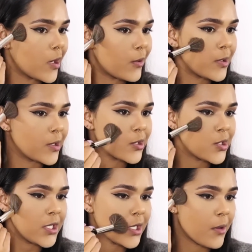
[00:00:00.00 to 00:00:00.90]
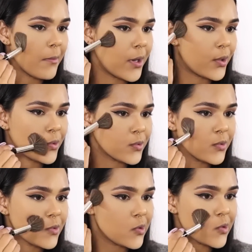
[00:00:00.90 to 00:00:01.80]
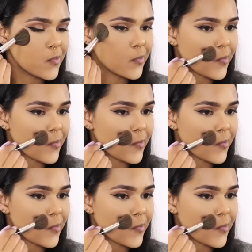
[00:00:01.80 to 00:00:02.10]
our cheekbones,